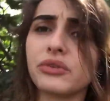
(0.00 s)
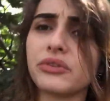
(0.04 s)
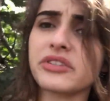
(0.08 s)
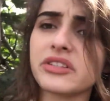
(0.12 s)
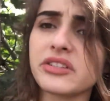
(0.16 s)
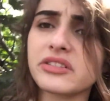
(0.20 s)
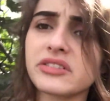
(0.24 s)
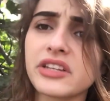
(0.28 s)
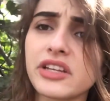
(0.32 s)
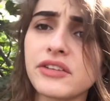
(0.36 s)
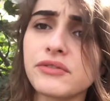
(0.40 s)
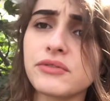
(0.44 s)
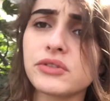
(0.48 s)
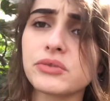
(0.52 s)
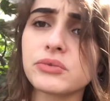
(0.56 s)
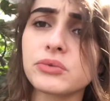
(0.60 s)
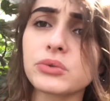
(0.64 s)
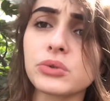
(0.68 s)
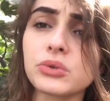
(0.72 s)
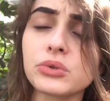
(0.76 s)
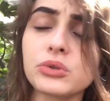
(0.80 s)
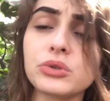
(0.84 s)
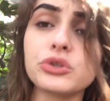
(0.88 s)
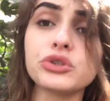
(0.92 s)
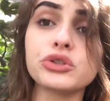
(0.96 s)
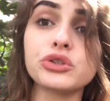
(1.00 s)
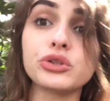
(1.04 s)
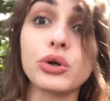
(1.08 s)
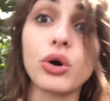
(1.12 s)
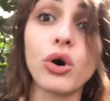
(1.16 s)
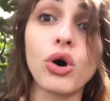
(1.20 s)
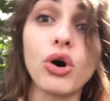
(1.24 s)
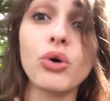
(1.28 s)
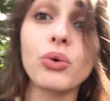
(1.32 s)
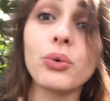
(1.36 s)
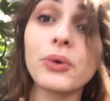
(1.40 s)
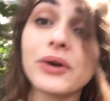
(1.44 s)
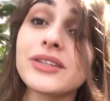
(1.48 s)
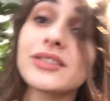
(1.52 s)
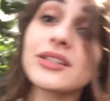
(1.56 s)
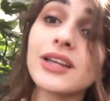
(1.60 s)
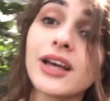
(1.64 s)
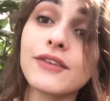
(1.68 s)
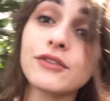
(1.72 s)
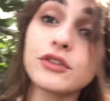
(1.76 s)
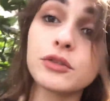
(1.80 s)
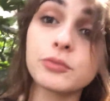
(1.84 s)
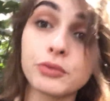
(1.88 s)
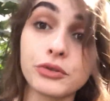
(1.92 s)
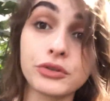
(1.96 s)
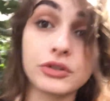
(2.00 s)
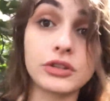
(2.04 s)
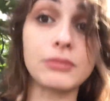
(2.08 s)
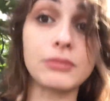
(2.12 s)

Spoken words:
it's safety rules, you always have to put